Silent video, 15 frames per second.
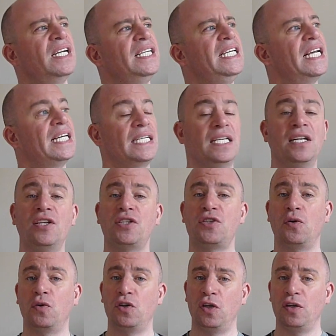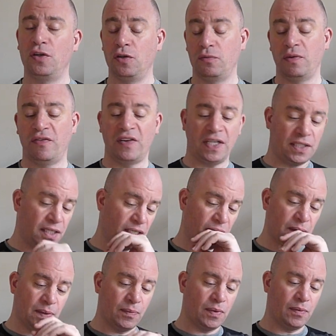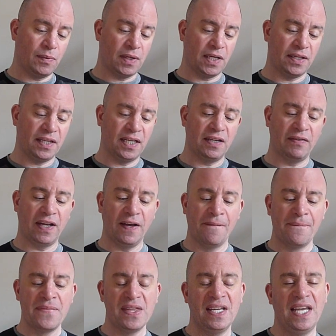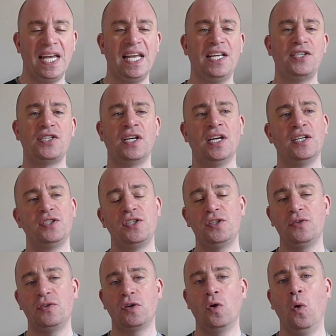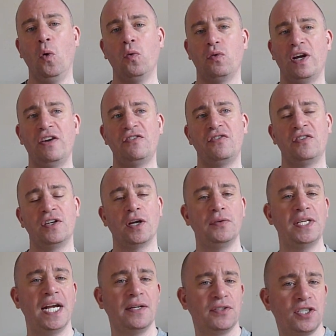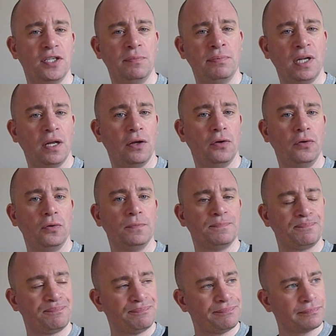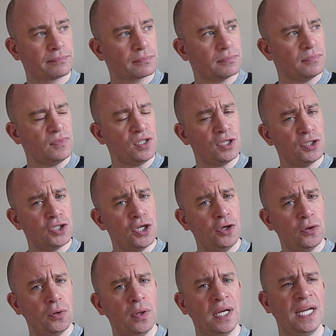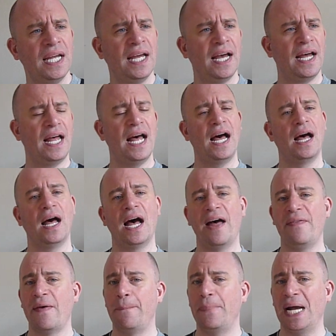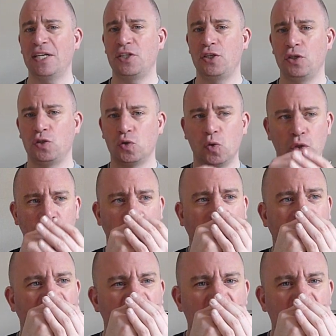Yeah, and another sort of good riff actually, while I think of it, is to do the core riff, go down to the blow 2, and then back to the draw 2.